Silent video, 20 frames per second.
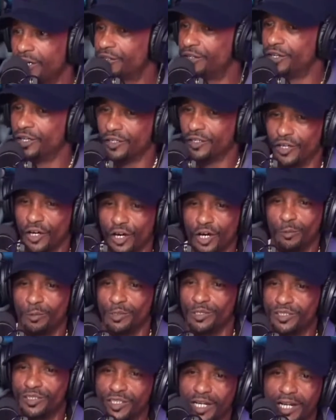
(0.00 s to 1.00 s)
the girl will
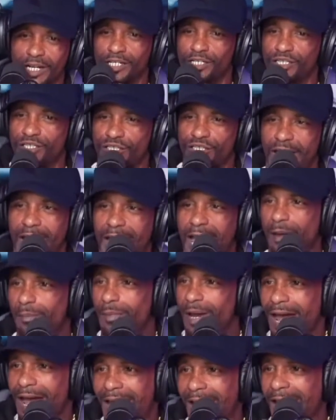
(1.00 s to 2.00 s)
say, stop.
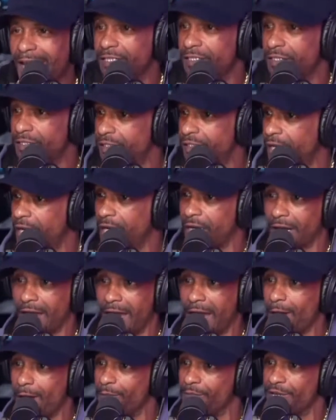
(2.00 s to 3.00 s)
I say,
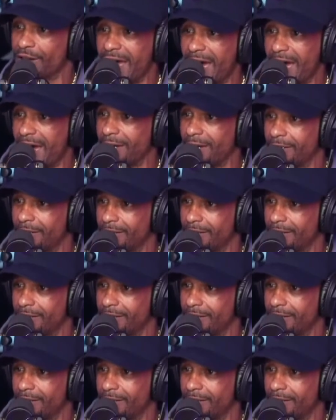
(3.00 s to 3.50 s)
I'm not.